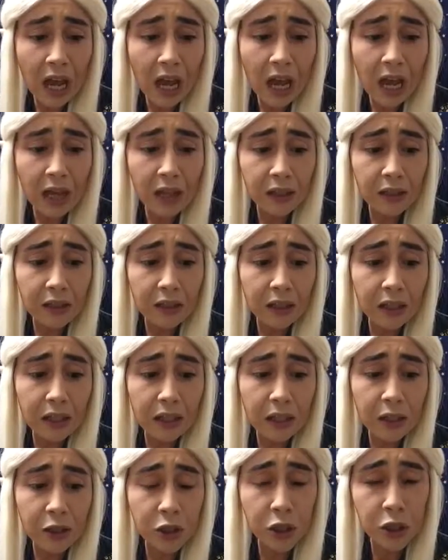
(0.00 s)
And
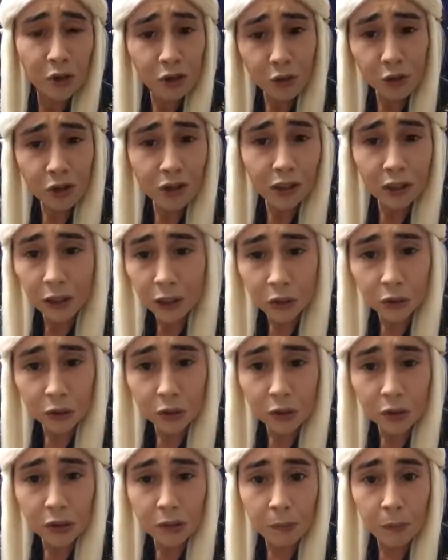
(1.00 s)
it's usually
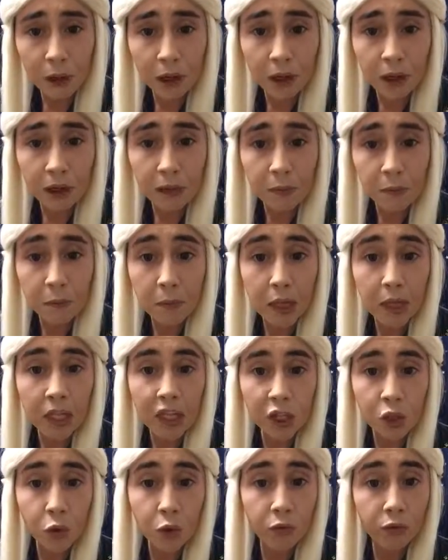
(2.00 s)
used by
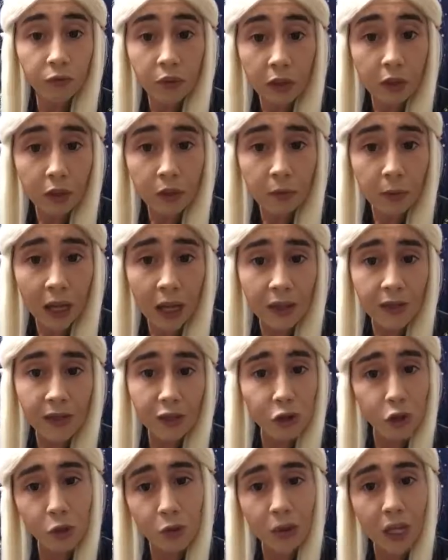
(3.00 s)
making you feel bad
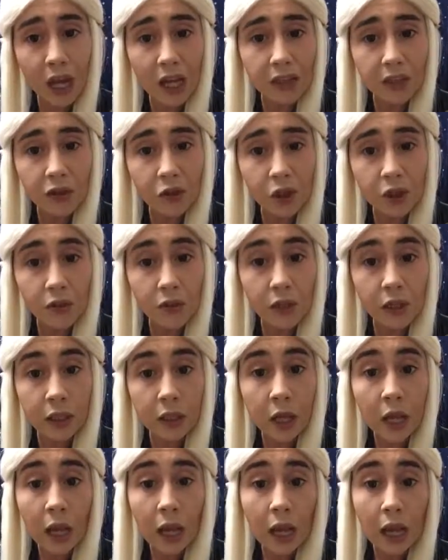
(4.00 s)
that you can't achieve
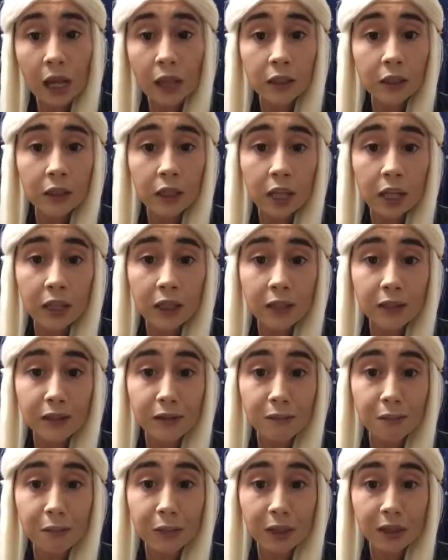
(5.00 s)
it. And
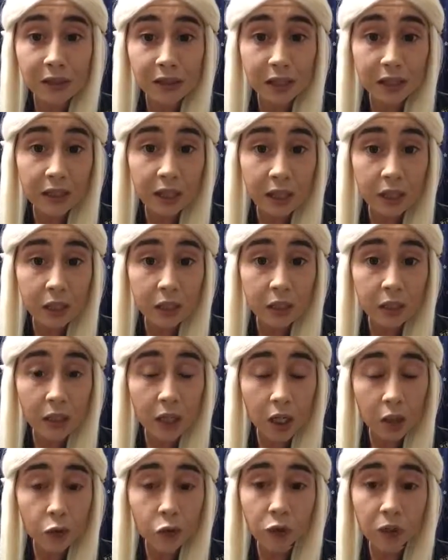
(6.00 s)
it's because they take an
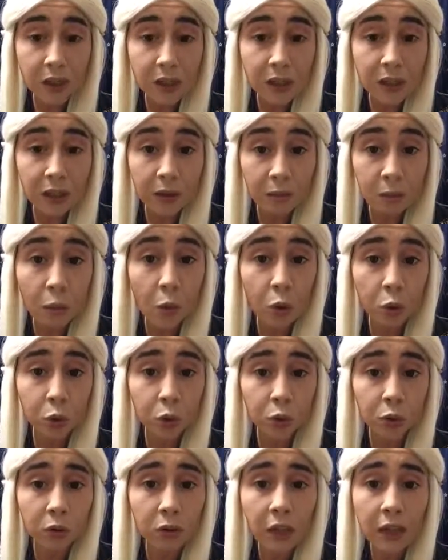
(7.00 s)
unrealistic
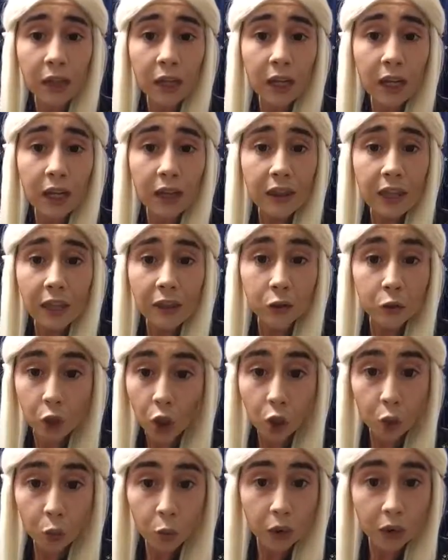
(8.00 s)
model that
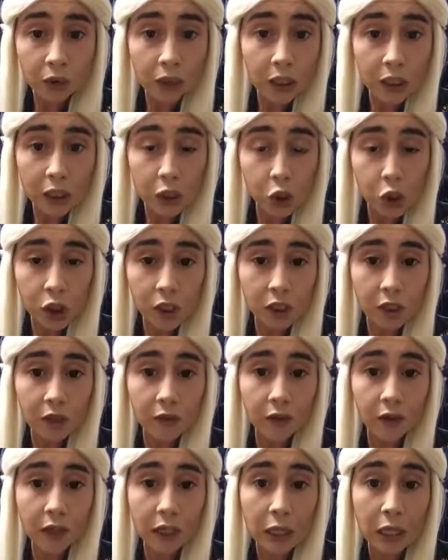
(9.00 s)
no one can
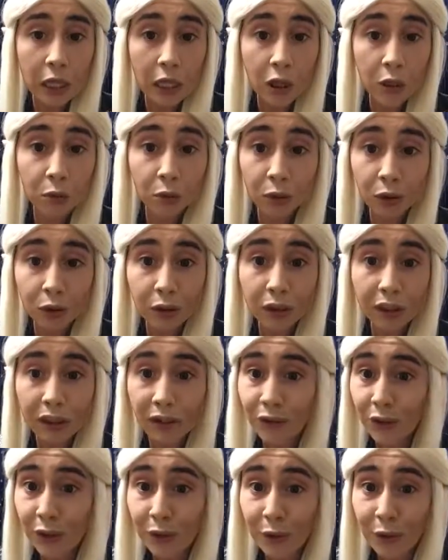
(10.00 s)
achieve, and then they go, look,
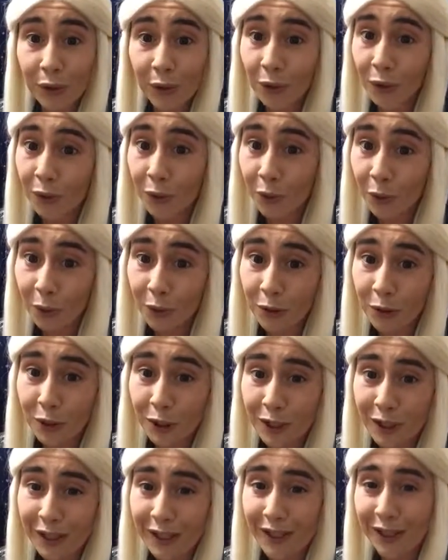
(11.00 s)
even though you're
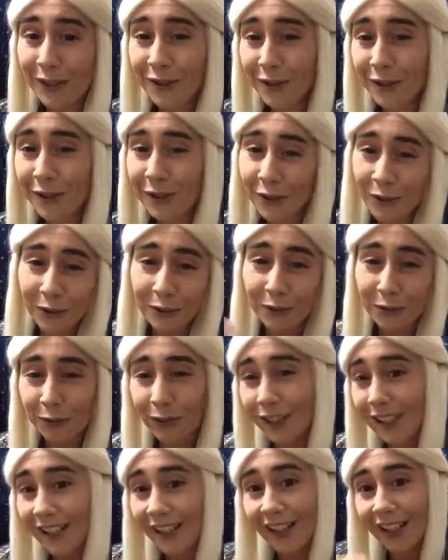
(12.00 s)
gorgeous, you're not
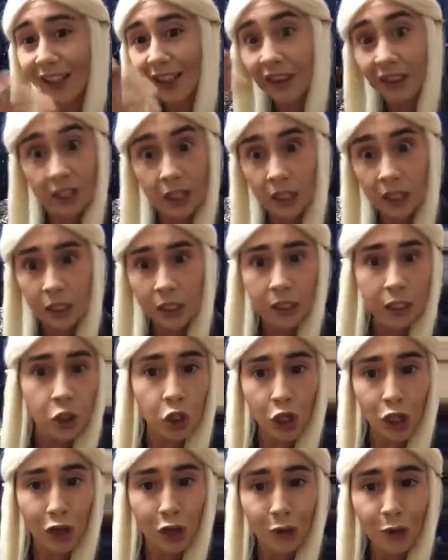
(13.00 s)
really like this,
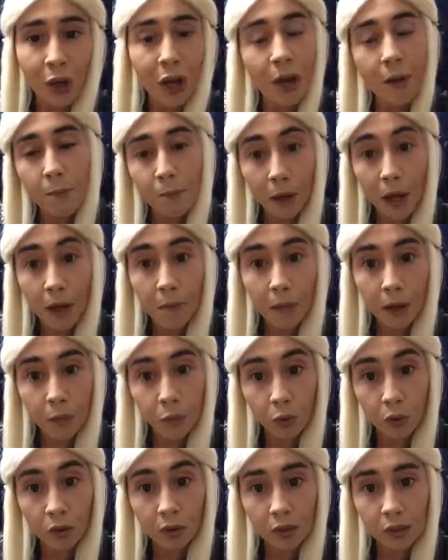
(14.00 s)
so buy my
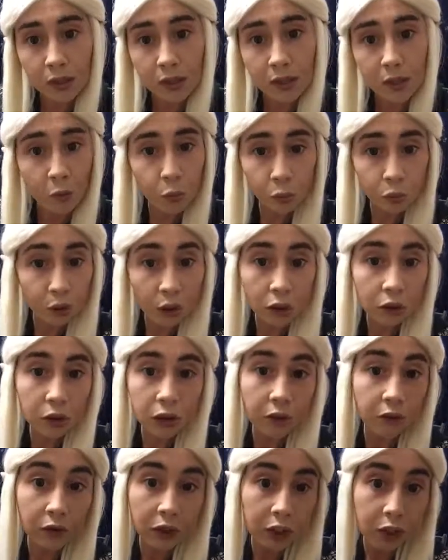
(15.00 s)
products. That will not
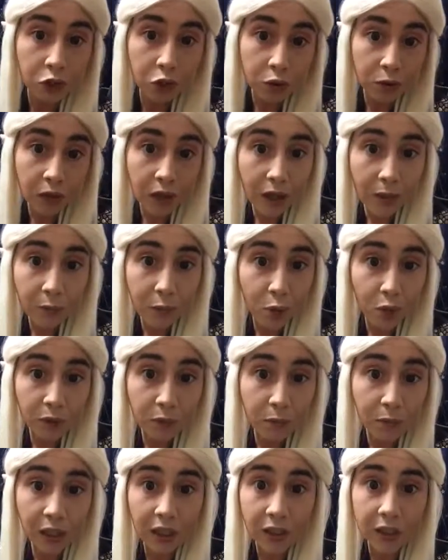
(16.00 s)
even get you to that
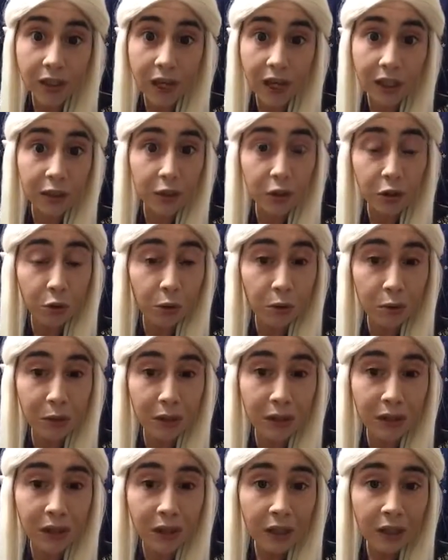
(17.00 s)
point because I had to do it
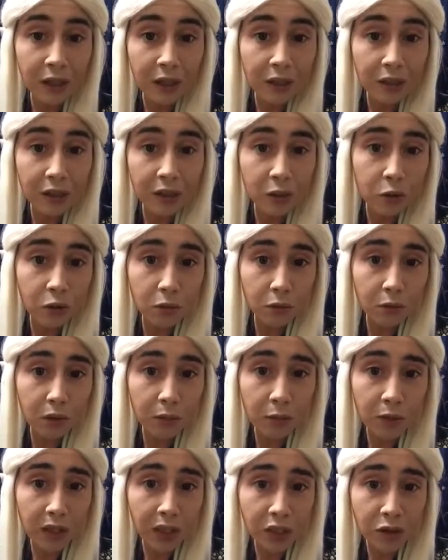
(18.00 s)
with digital
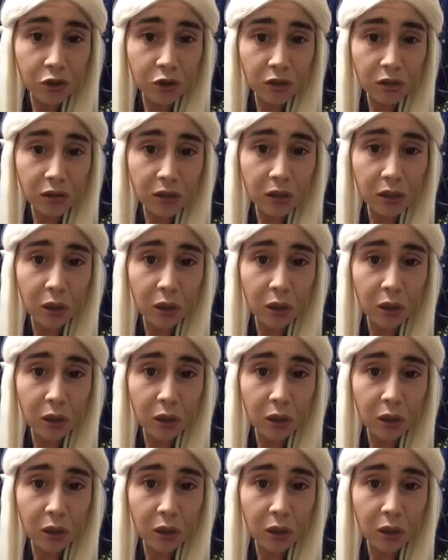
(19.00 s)
manipulation.